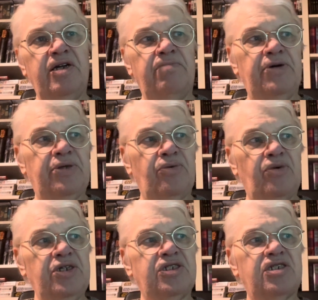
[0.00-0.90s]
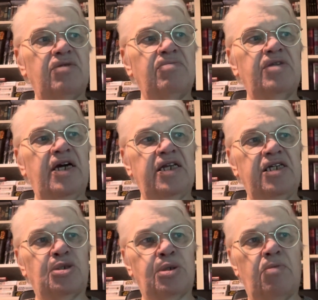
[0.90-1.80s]
But the wisdom that
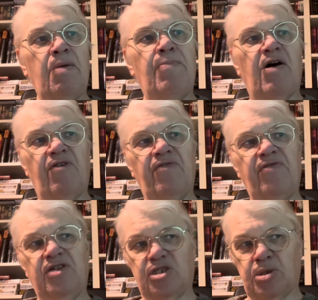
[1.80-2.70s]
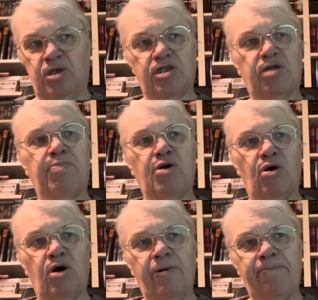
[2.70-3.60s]
is from above is first
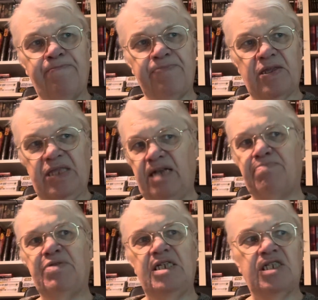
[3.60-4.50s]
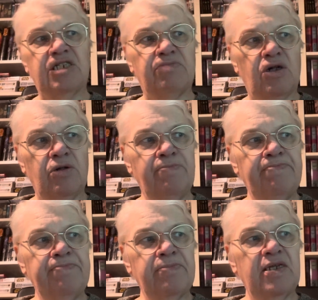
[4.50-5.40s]
pure, then peaceable,
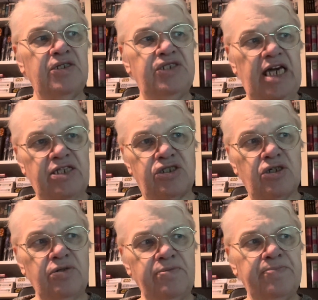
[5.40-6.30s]
gentle,